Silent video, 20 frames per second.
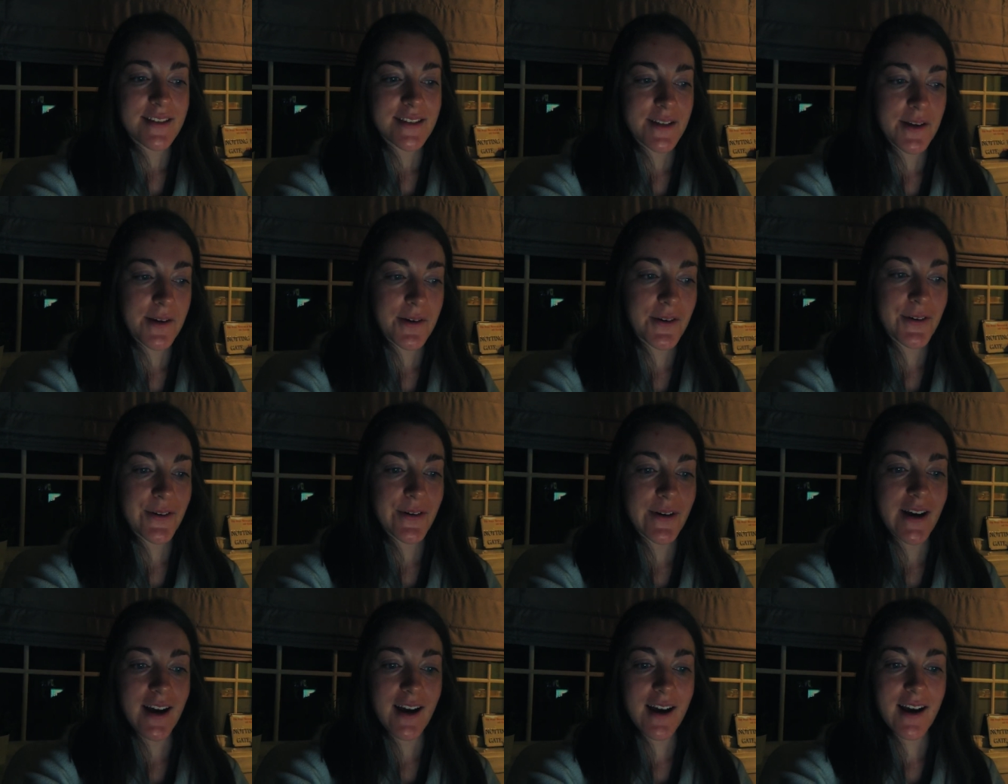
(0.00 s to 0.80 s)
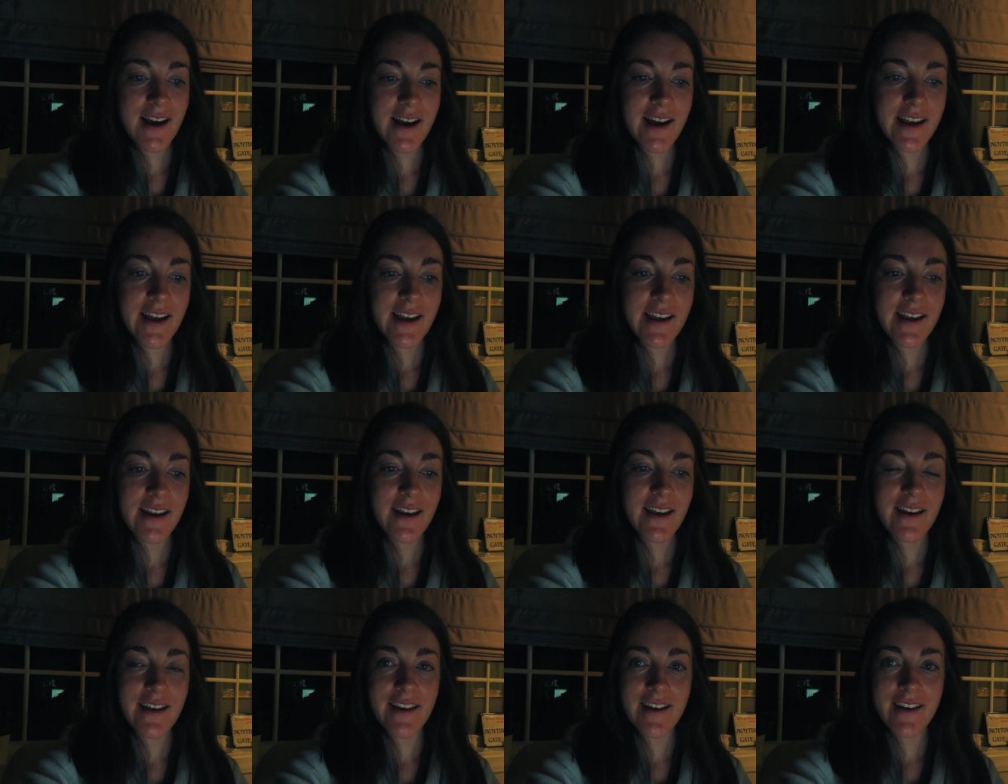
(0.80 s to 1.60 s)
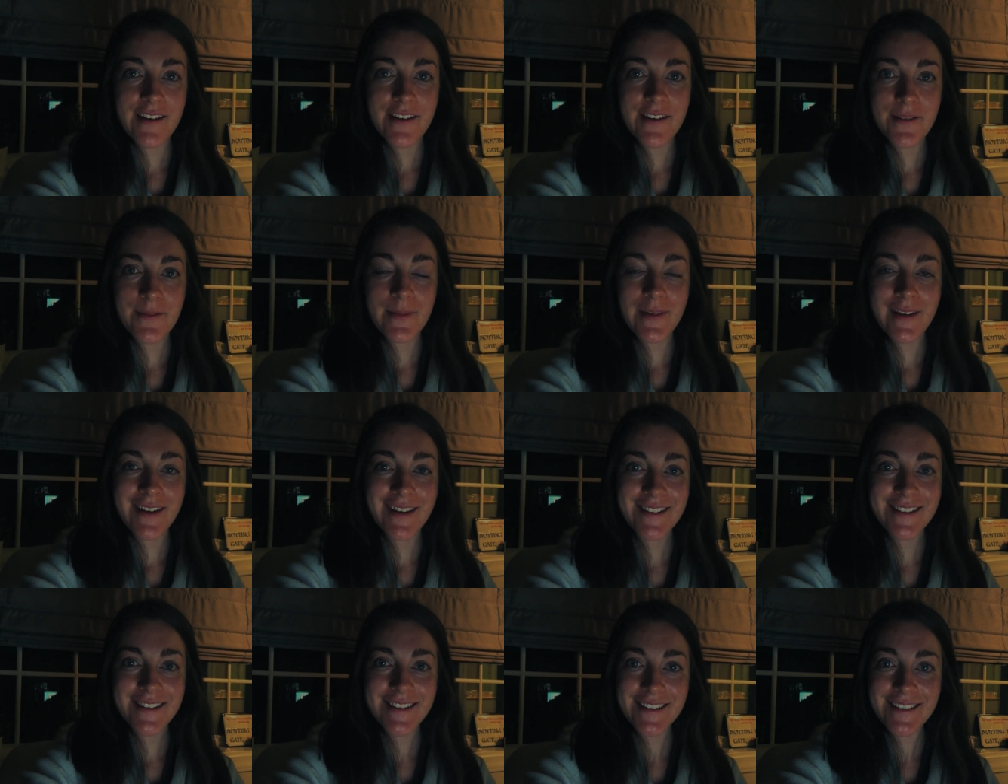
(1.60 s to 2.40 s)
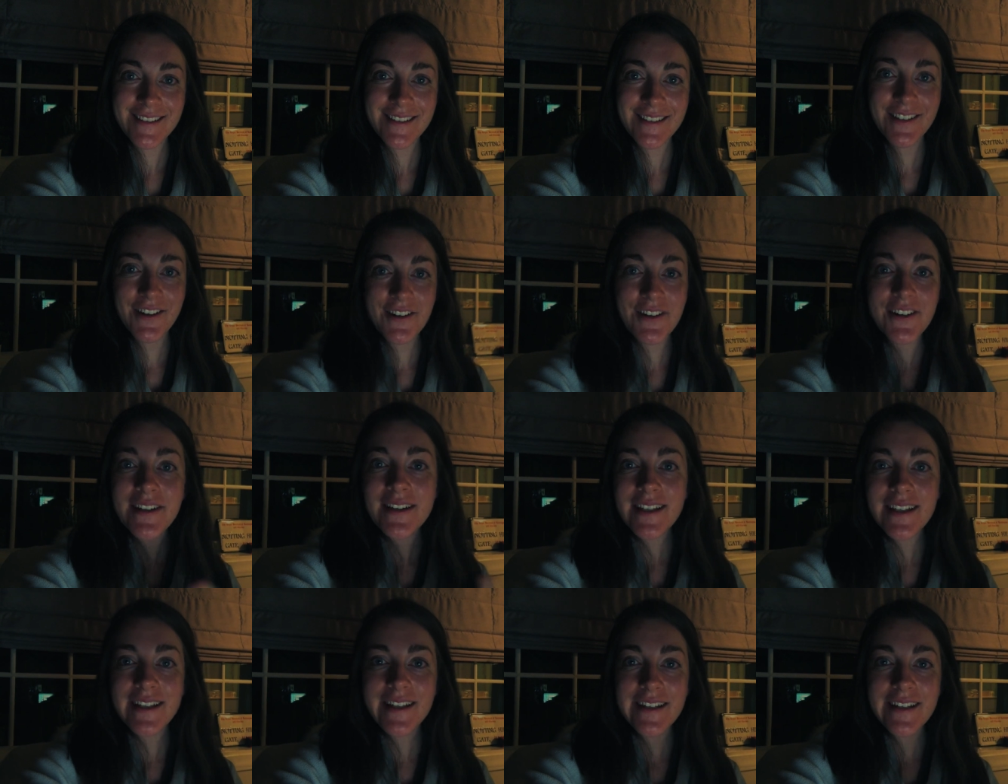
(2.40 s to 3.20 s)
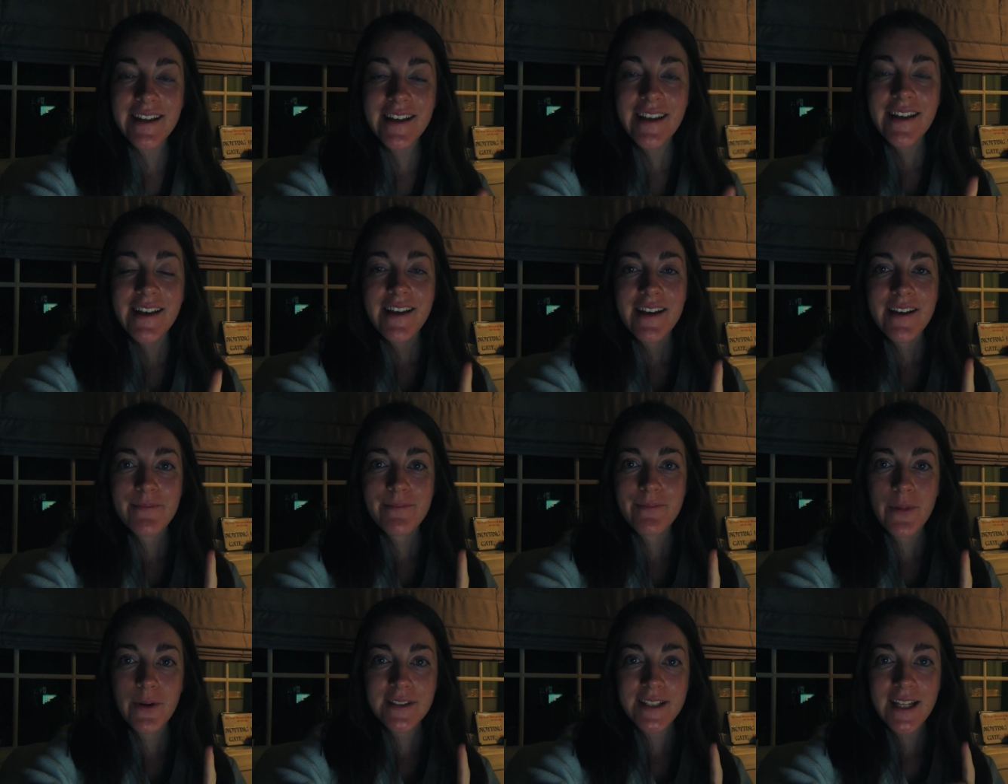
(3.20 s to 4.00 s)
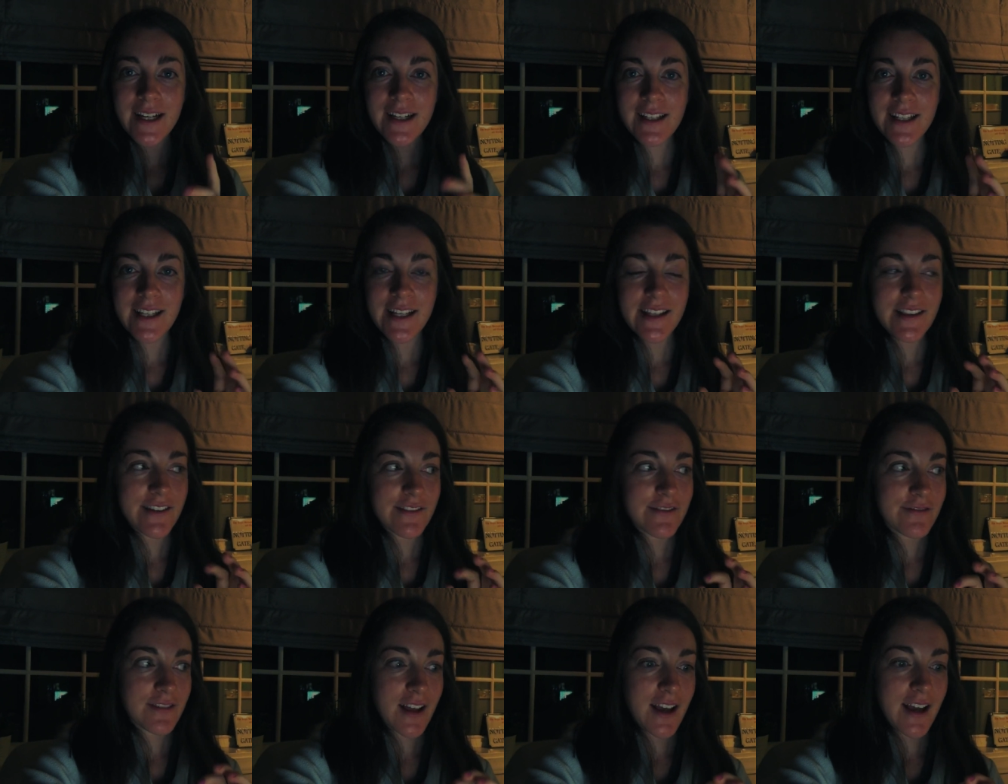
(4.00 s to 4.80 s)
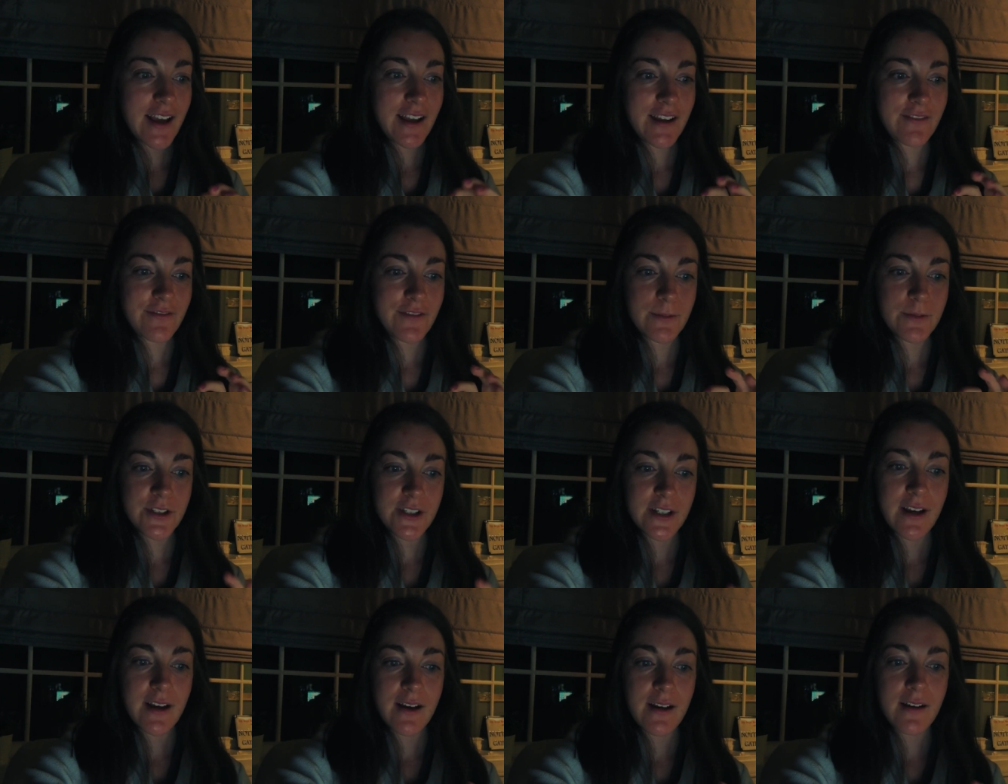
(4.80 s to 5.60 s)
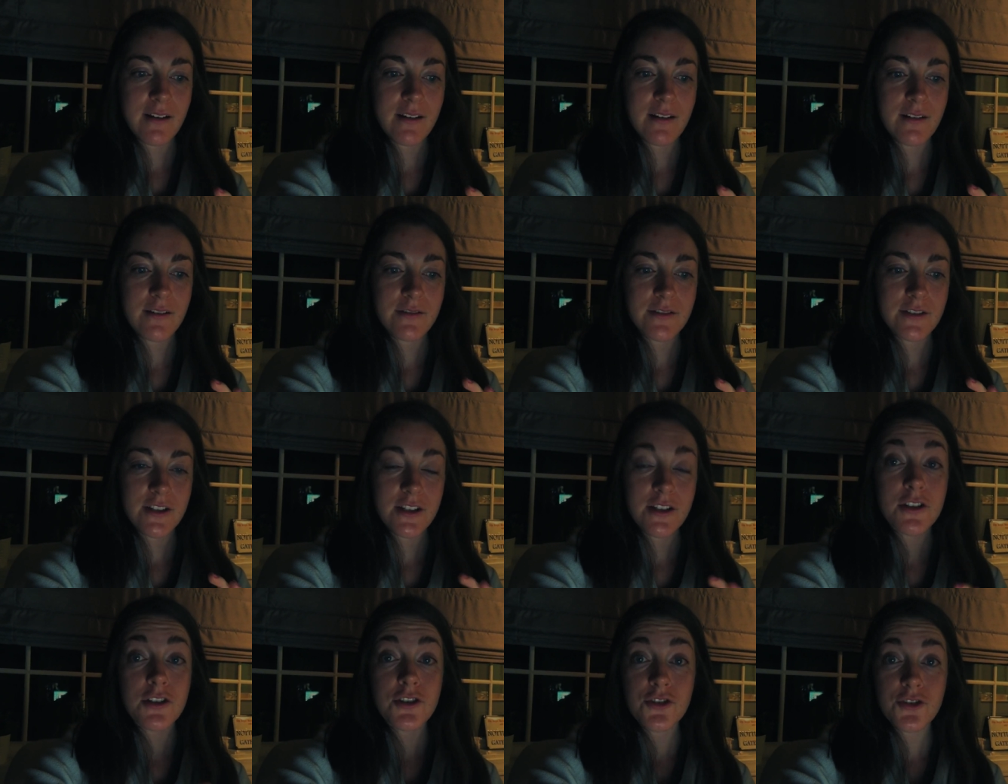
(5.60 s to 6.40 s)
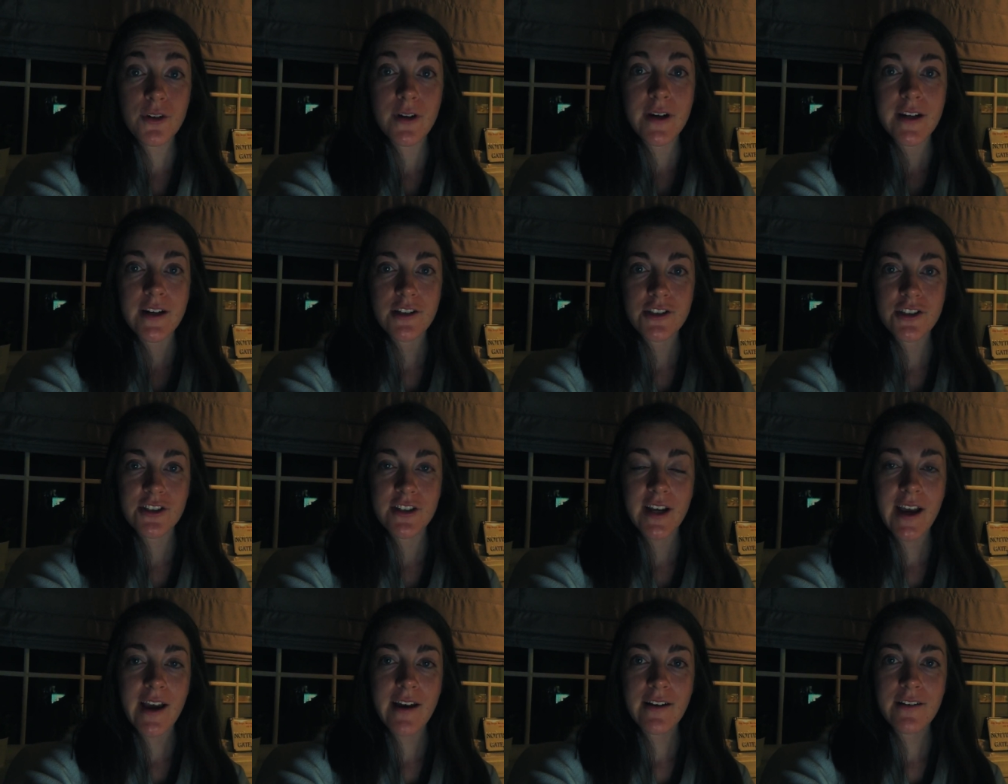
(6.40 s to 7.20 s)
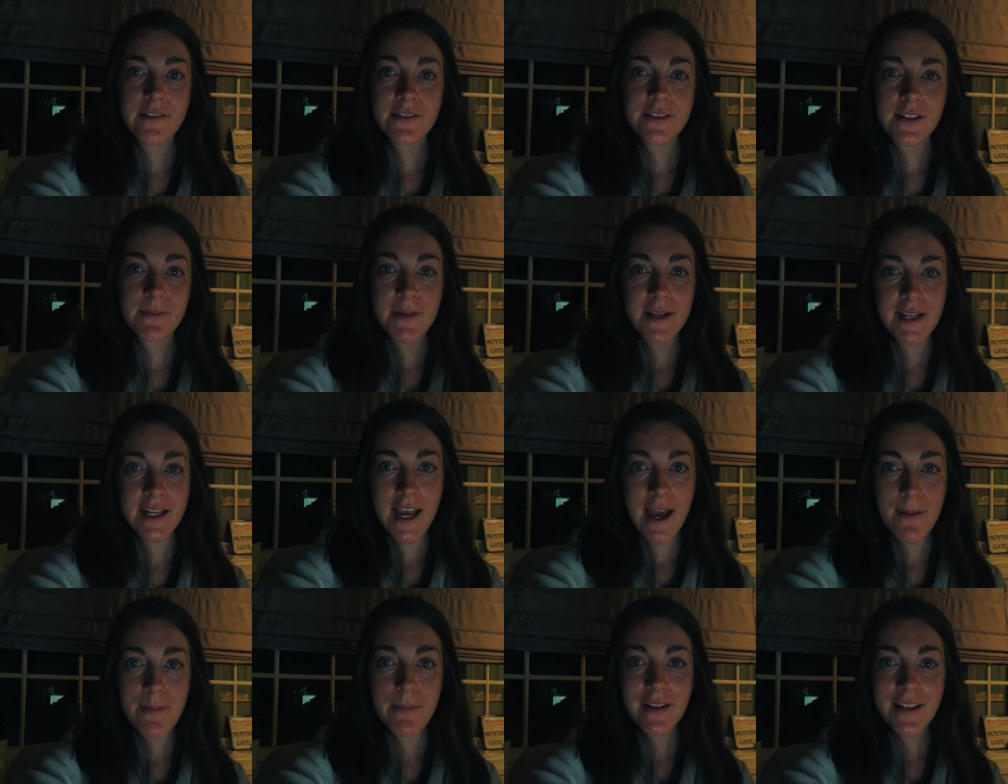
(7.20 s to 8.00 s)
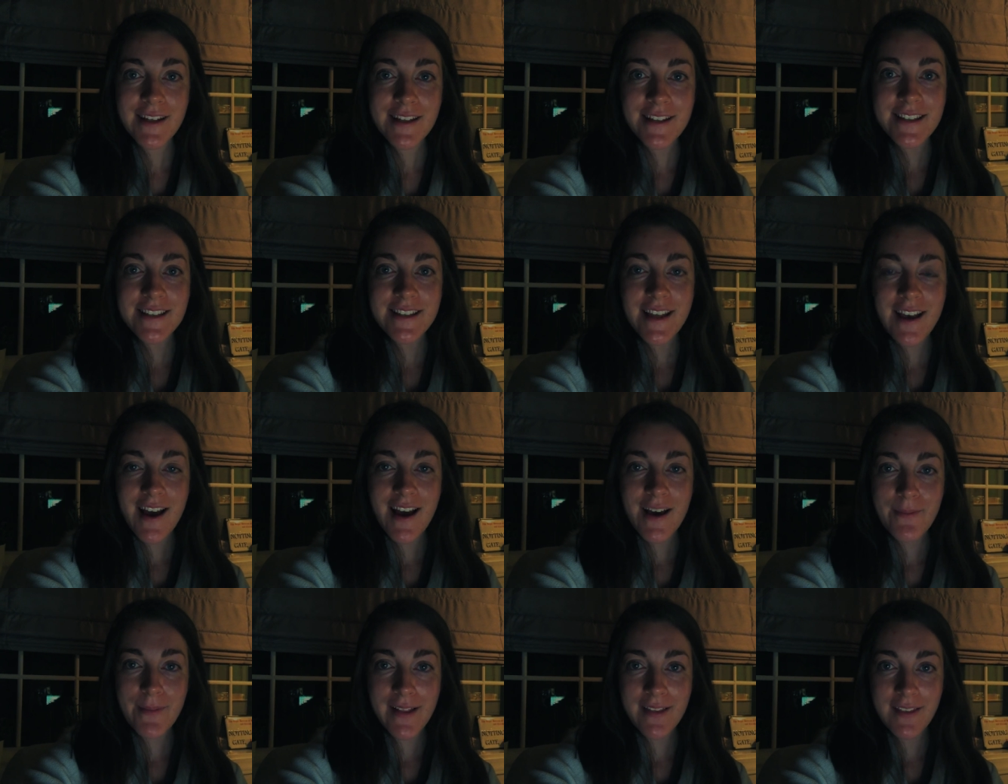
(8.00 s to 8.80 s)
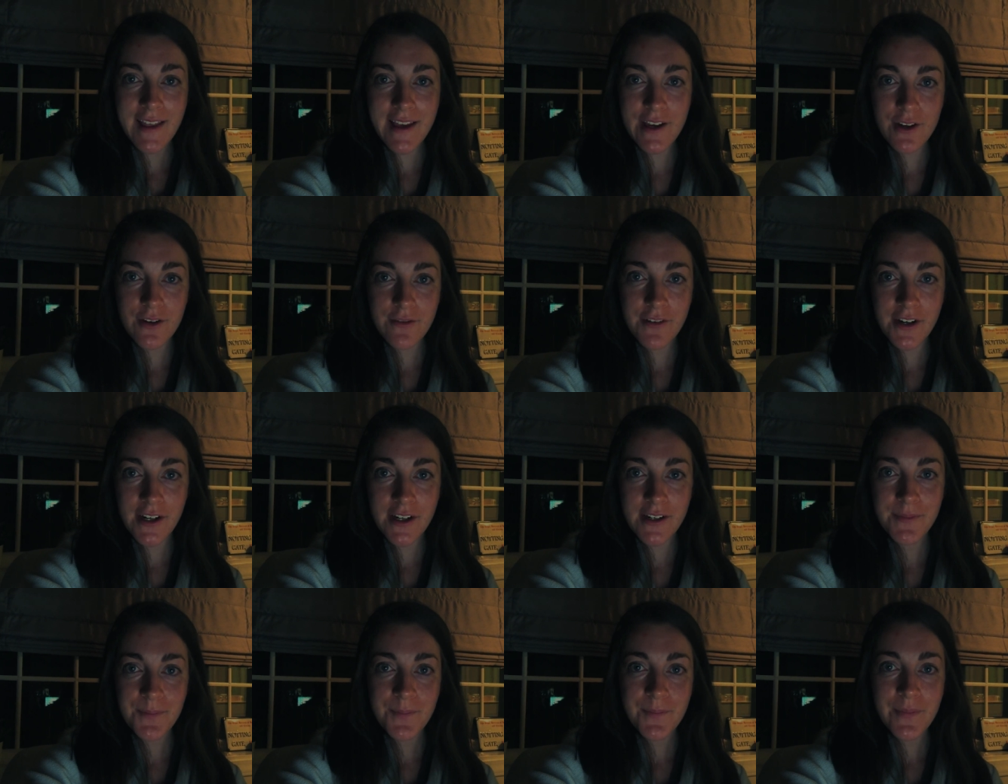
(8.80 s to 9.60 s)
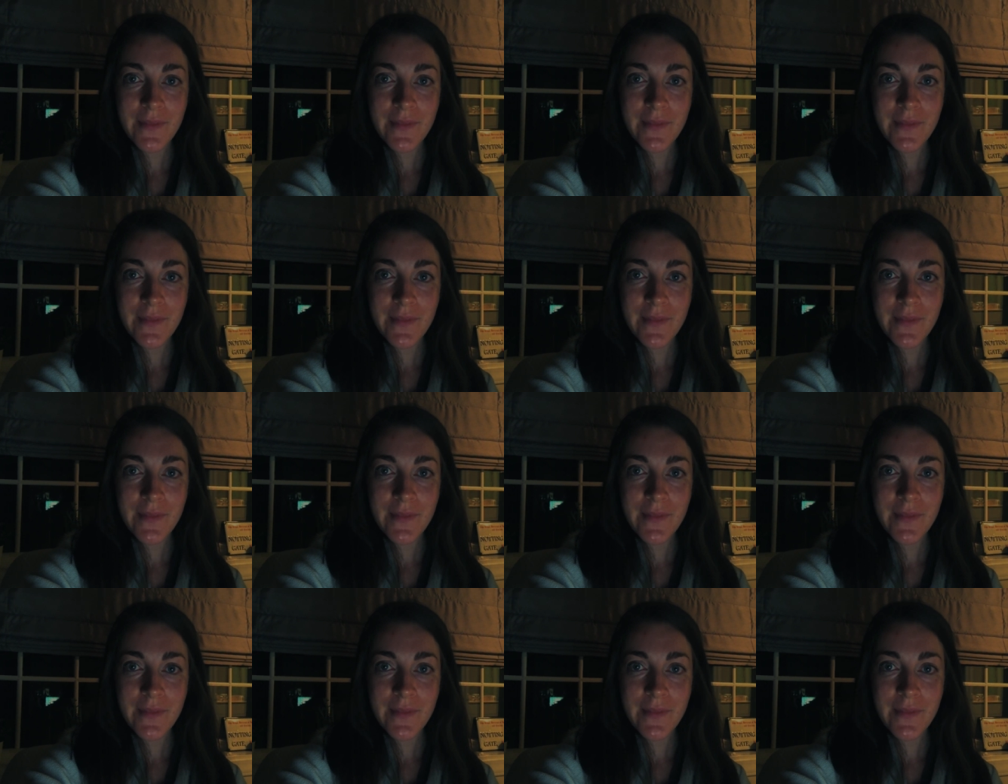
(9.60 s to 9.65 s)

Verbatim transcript: So I am currently most likely either flying from Chicago to Detroit or Chicago to Minneapolis on my layover.